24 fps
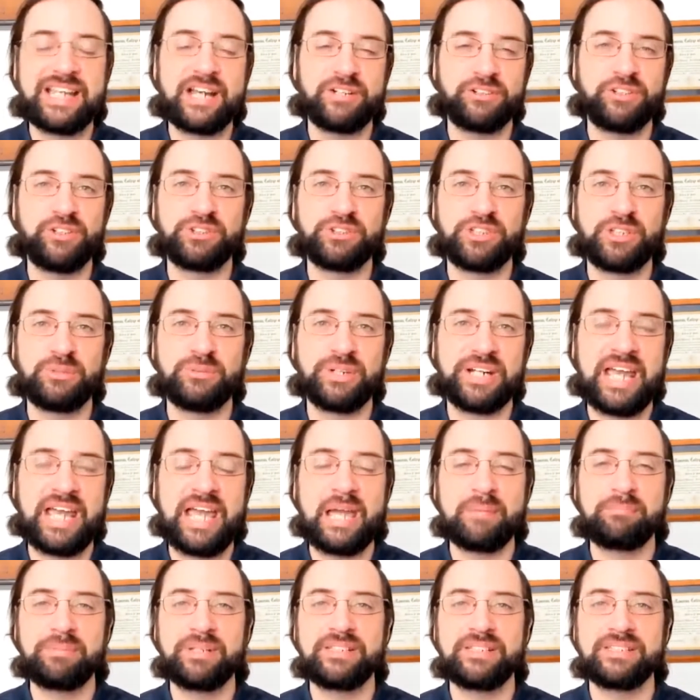That's not
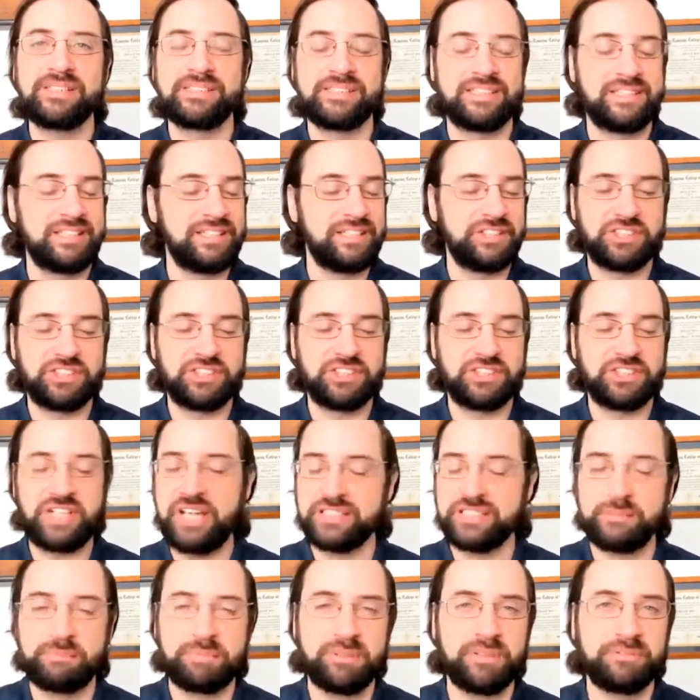usually what happens.
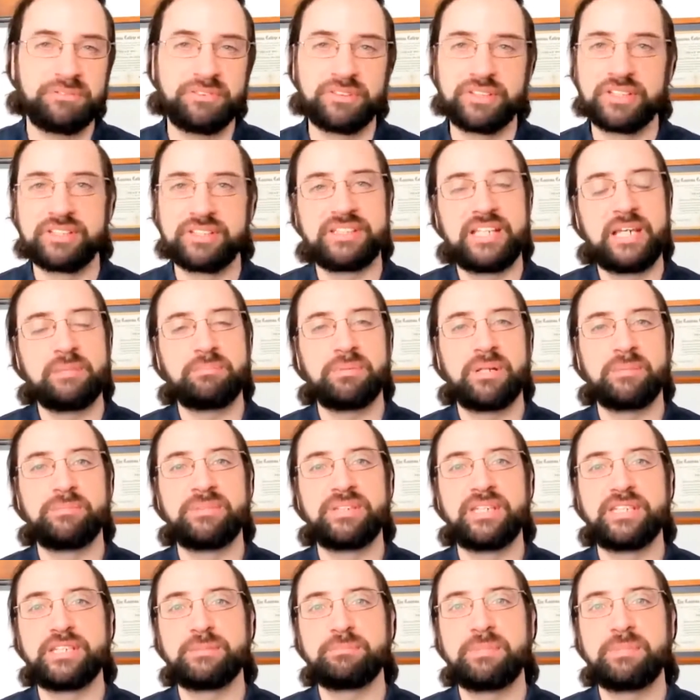China is a perfect example.